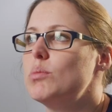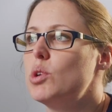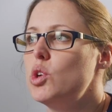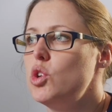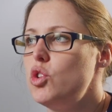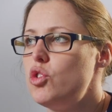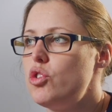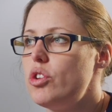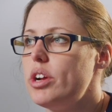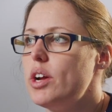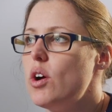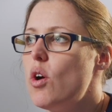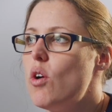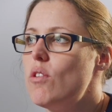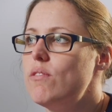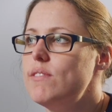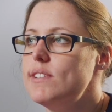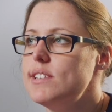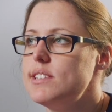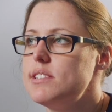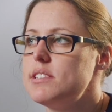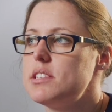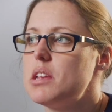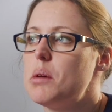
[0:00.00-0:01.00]
monitoring
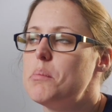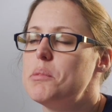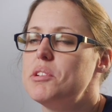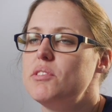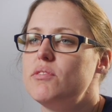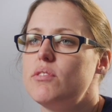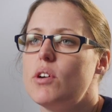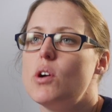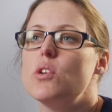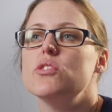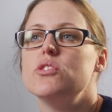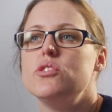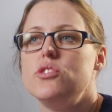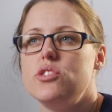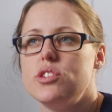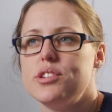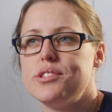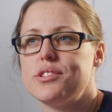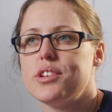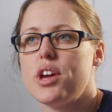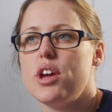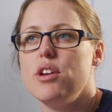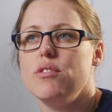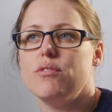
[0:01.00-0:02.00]
offers some
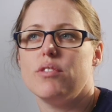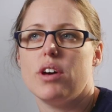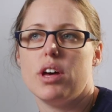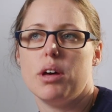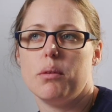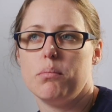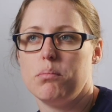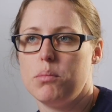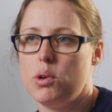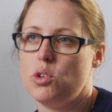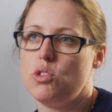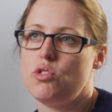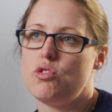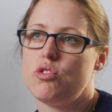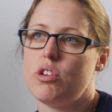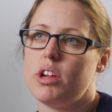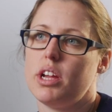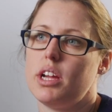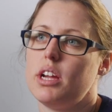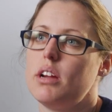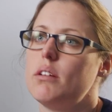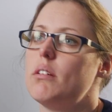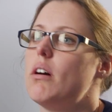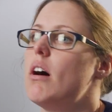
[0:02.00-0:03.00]
advantages over
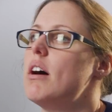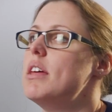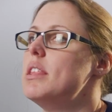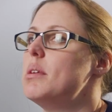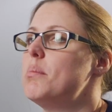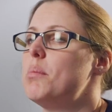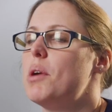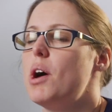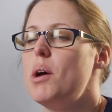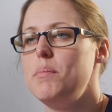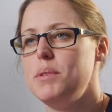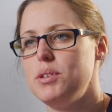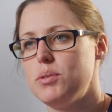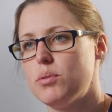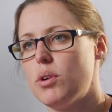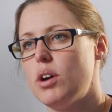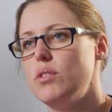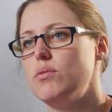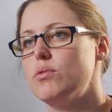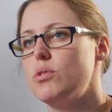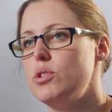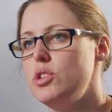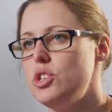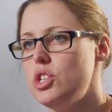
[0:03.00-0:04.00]
monitoring either by a
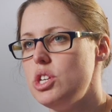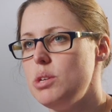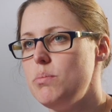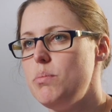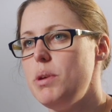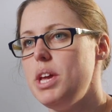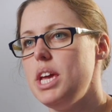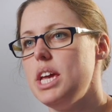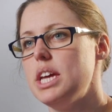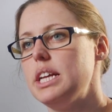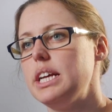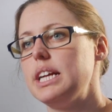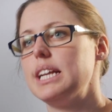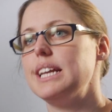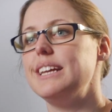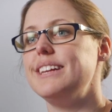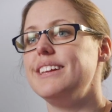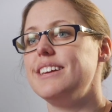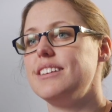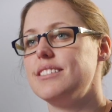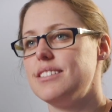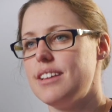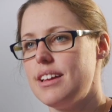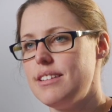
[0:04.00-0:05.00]
midwife or a GP in a
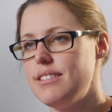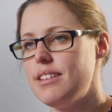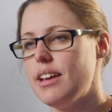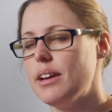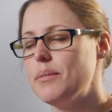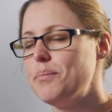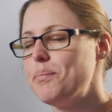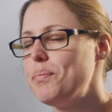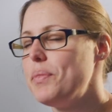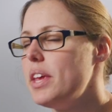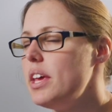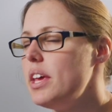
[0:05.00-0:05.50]
clinic setting.